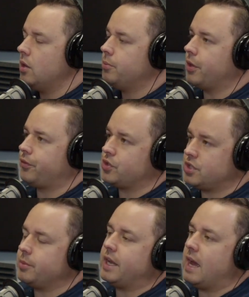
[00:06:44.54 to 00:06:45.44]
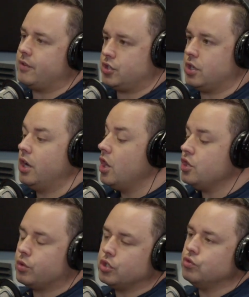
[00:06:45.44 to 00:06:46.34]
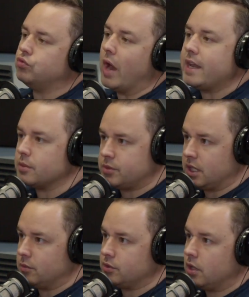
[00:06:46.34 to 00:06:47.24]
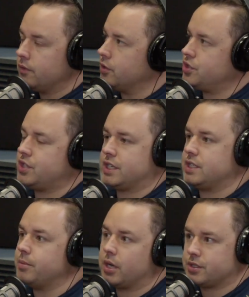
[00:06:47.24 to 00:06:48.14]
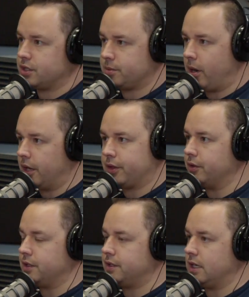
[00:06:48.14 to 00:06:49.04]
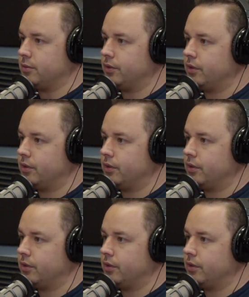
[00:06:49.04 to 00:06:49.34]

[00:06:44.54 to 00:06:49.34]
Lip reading: But for somebody to have a shot, you can do random teams for $60 a spot, 30 teams.